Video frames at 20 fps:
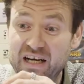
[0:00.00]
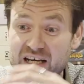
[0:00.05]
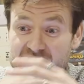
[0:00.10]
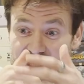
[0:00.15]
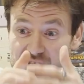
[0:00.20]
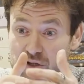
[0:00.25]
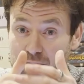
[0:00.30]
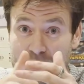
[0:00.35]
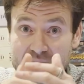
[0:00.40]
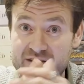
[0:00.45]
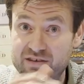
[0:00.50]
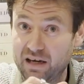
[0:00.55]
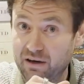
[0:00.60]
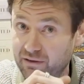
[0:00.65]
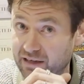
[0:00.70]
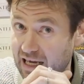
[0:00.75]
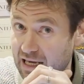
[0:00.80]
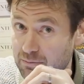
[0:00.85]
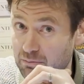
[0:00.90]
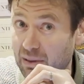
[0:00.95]
This speeds up
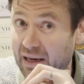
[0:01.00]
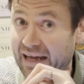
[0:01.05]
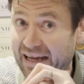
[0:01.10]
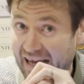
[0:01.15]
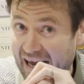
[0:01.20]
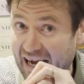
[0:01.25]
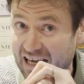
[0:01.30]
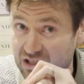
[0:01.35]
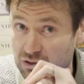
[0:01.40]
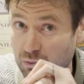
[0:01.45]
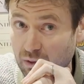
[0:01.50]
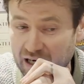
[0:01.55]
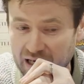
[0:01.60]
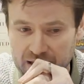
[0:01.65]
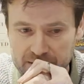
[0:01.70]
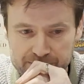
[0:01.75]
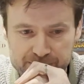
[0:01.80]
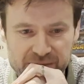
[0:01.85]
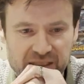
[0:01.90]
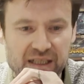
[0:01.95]
gameplay as well.